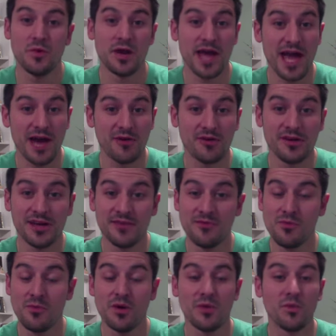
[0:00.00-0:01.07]
1 hour,
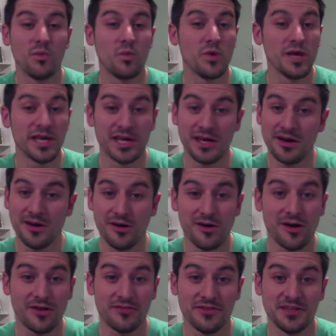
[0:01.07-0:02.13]
even 1 week
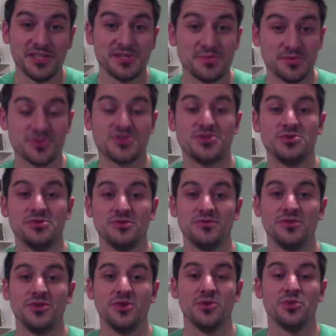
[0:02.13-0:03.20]
off in his pursuit
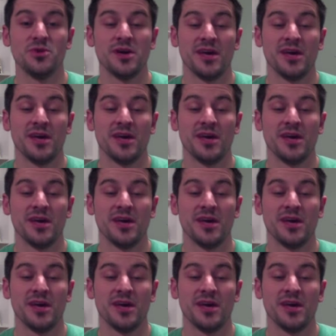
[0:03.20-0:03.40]
of you.